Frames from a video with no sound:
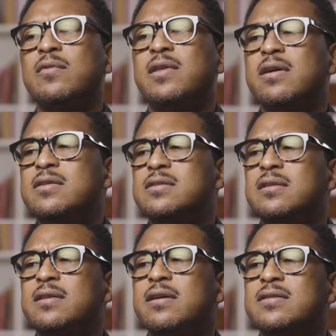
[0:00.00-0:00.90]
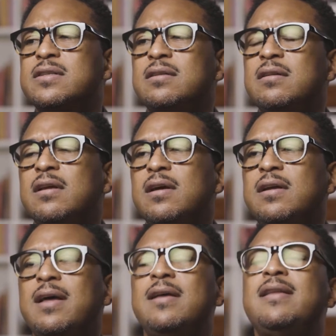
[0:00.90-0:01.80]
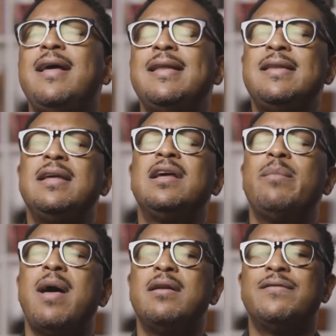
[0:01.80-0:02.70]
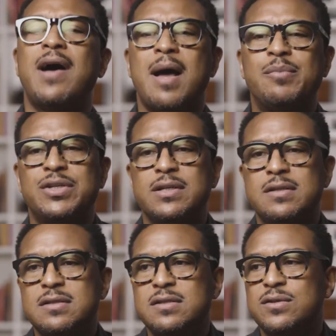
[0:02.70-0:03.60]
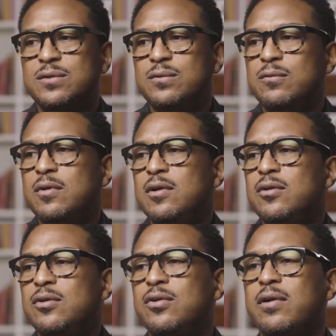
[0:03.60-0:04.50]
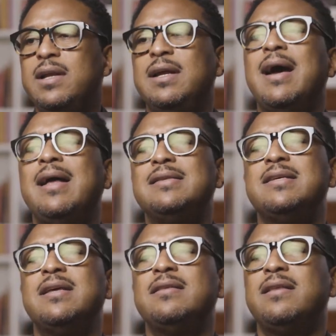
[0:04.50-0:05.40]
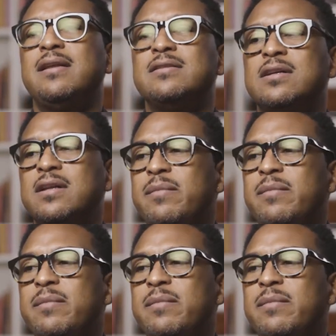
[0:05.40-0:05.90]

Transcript: there's an unending amount of options to create content that is going to